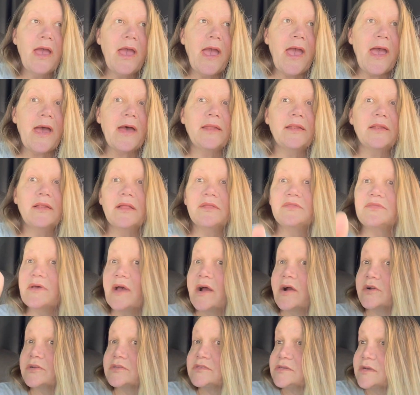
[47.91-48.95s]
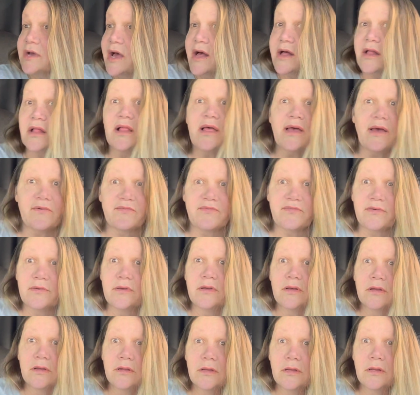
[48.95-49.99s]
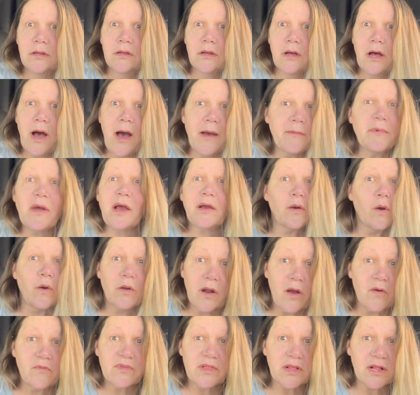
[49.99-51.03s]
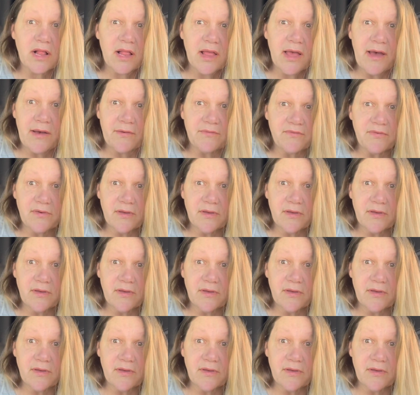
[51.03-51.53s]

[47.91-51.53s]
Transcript: and there's a cliff. I'm not going over the cliff.